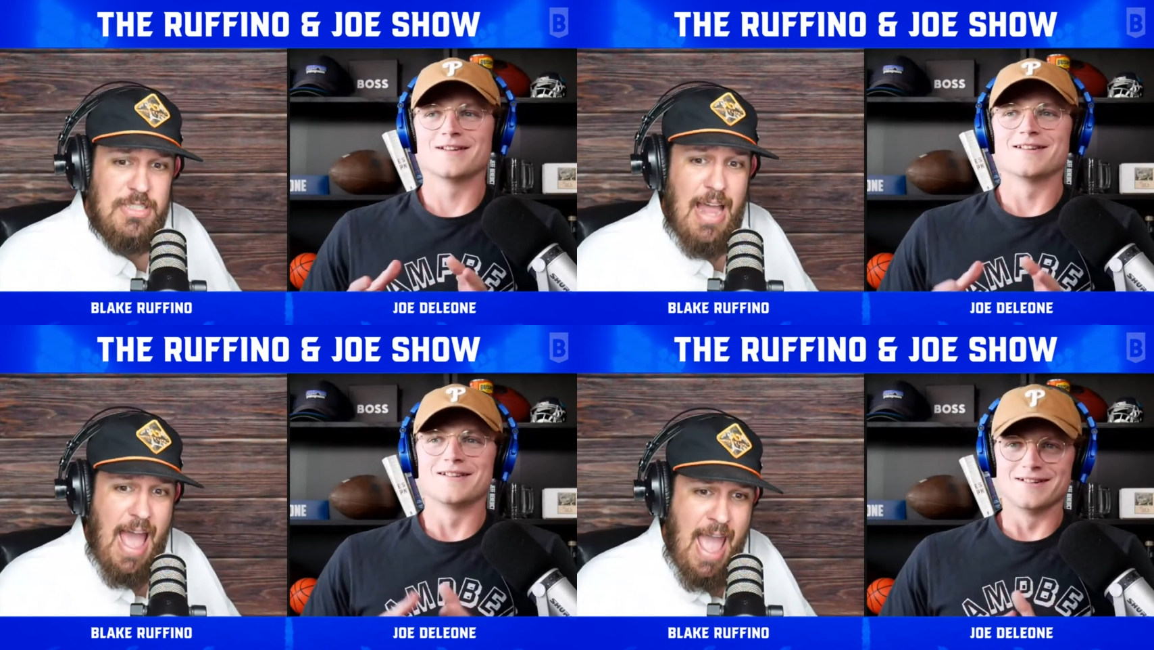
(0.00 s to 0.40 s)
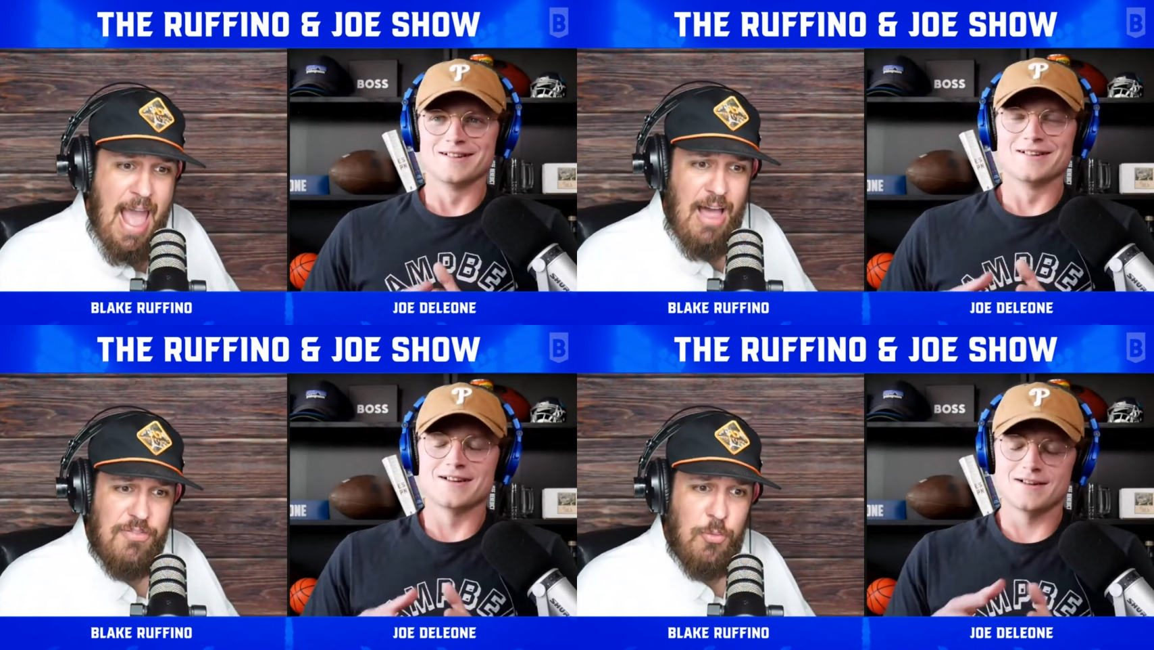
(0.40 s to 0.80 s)
Speaker 1: and a
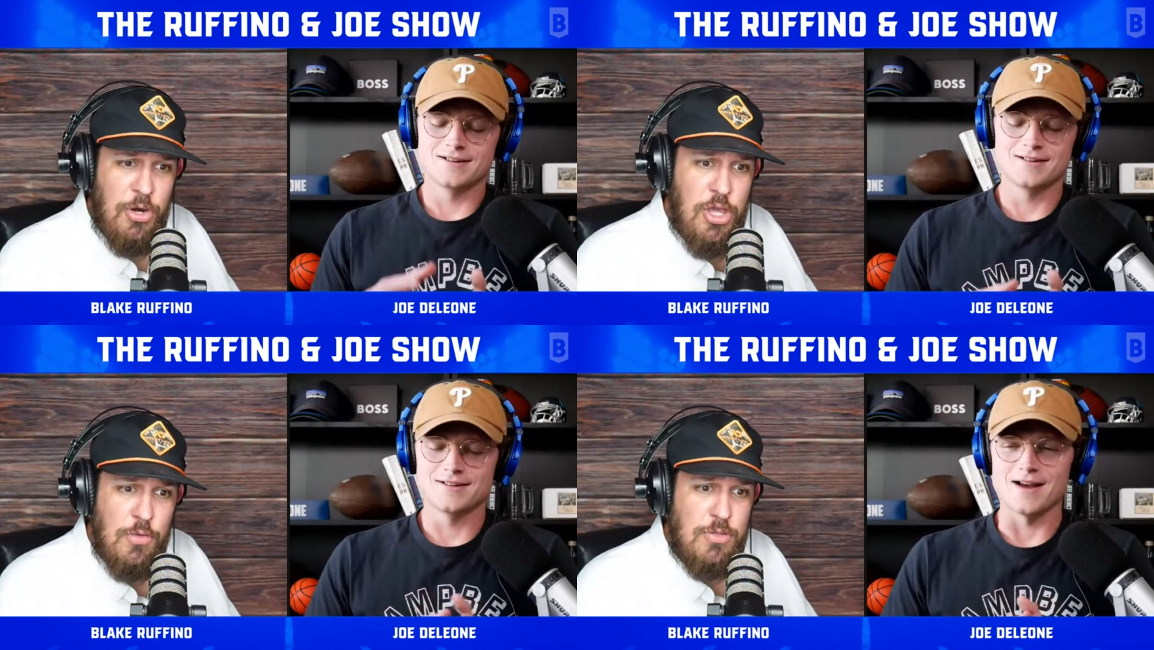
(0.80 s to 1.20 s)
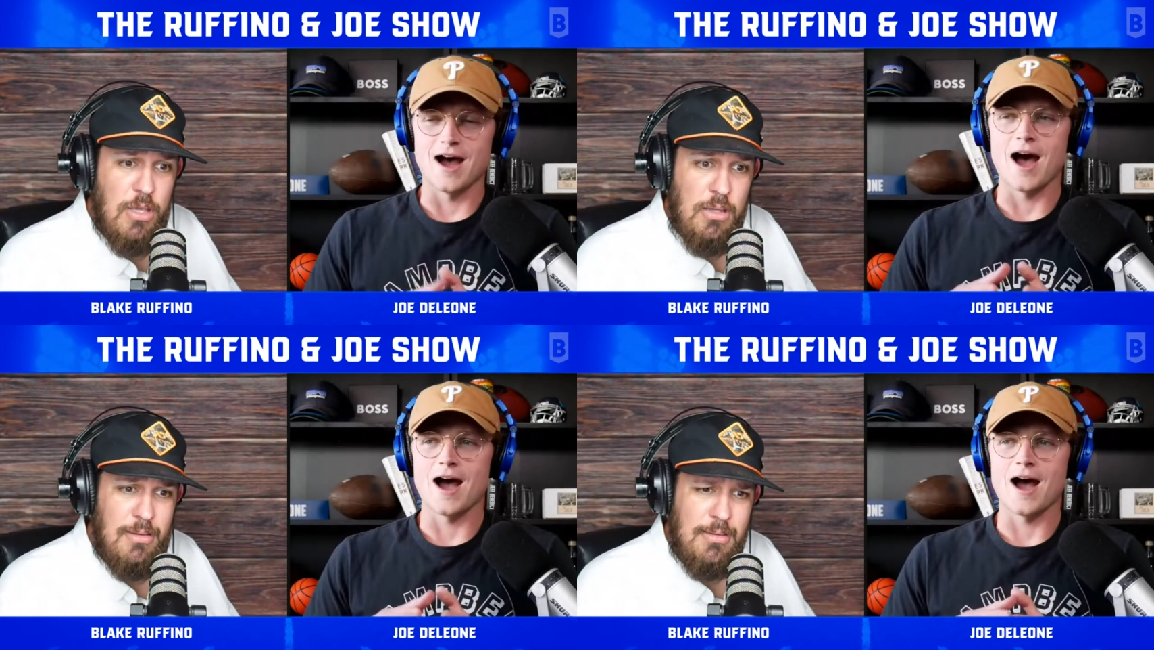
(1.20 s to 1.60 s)
half. What are you?
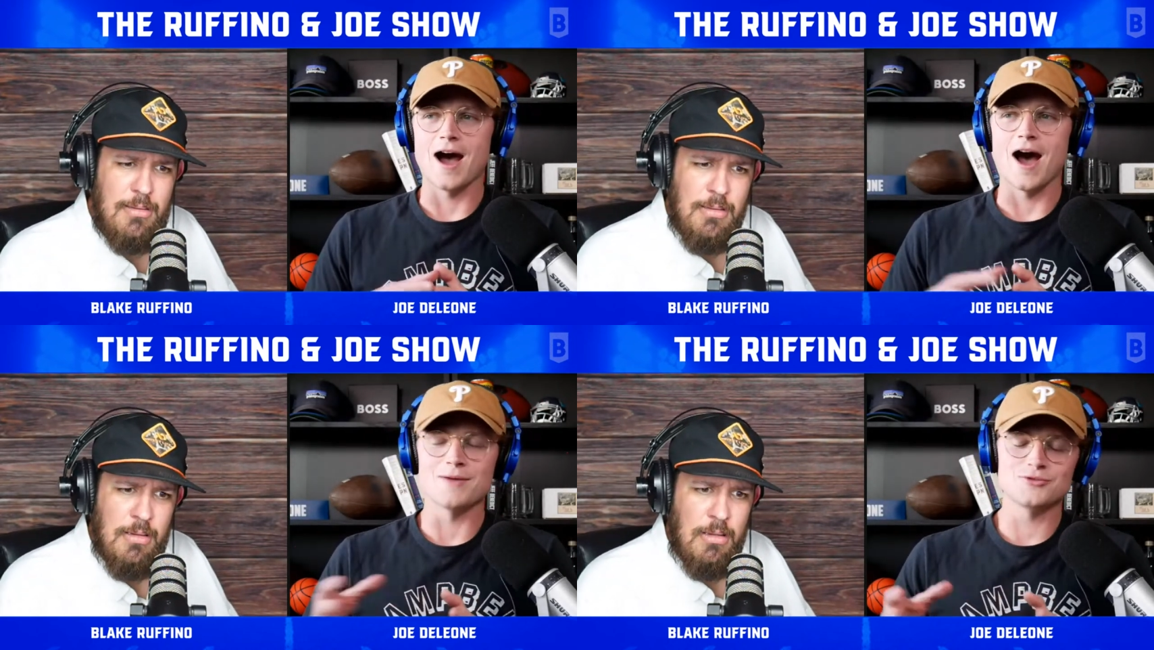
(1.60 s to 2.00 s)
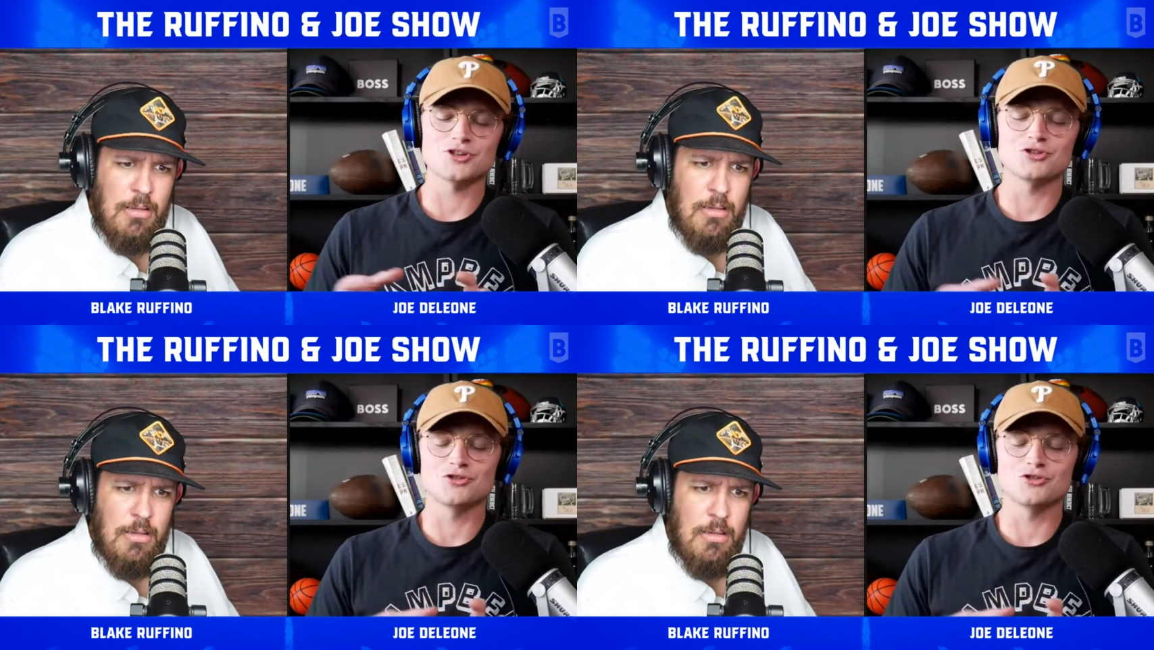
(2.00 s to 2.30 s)
I'm just